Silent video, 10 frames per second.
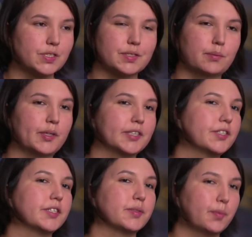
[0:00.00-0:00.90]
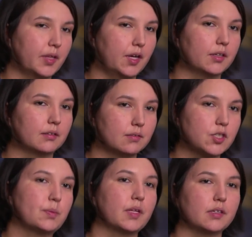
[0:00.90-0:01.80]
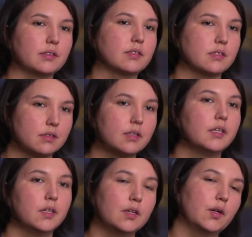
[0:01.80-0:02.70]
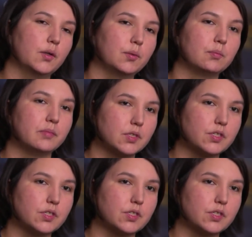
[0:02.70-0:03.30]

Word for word: She's somewhere she doesn't belong. She belongs home.